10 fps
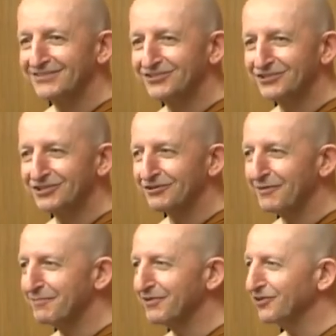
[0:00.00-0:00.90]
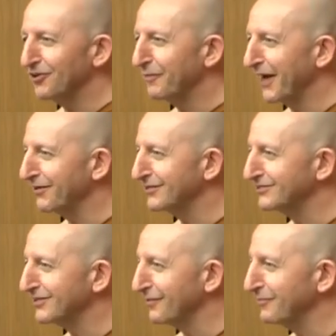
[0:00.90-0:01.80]
it's good to remember that your
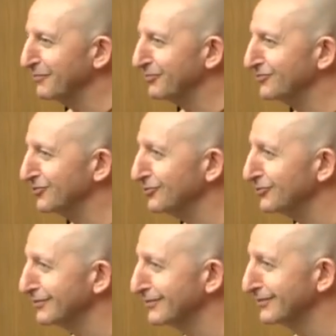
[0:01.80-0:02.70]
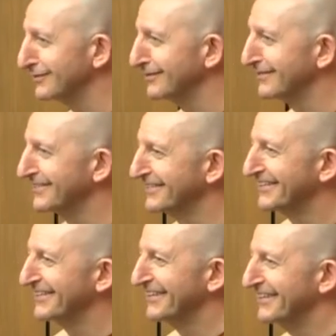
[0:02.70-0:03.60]
parents are people too.
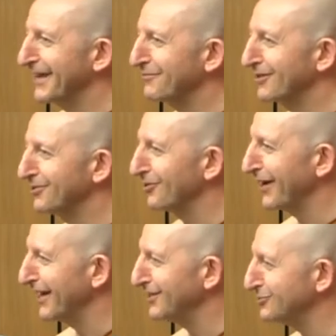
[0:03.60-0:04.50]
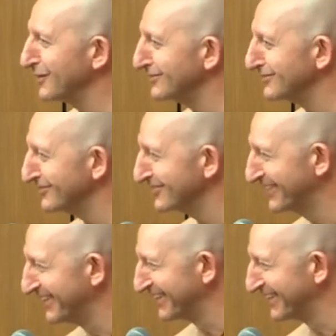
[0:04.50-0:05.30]
They were your age once,